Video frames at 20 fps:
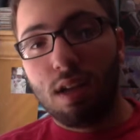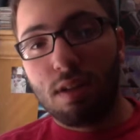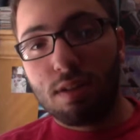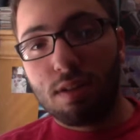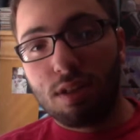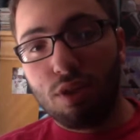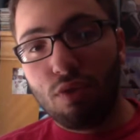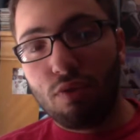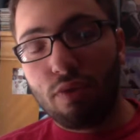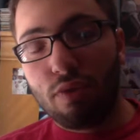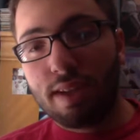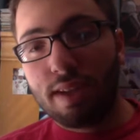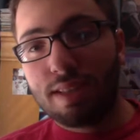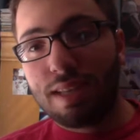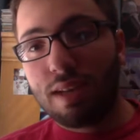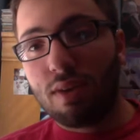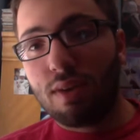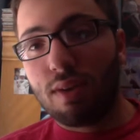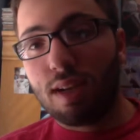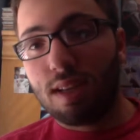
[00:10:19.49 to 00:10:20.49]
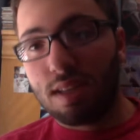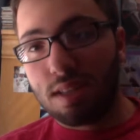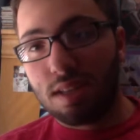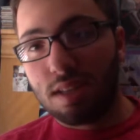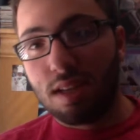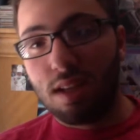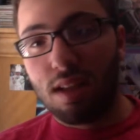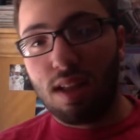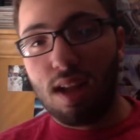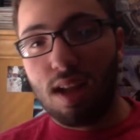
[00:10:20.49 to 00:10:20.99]
Two friends I don't get to see
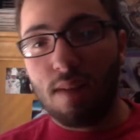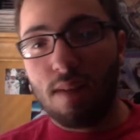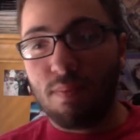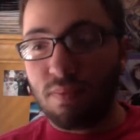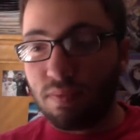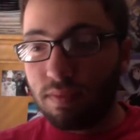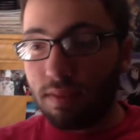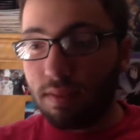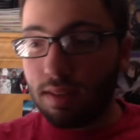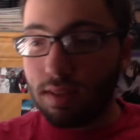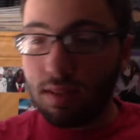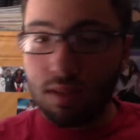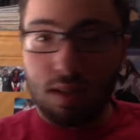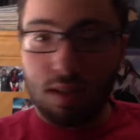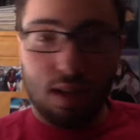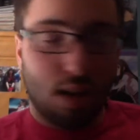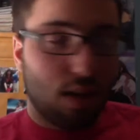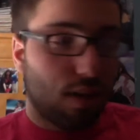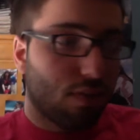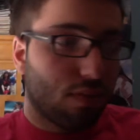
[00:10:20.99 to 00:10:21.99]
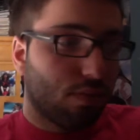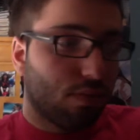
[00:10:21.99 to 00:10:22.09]
a lot. So,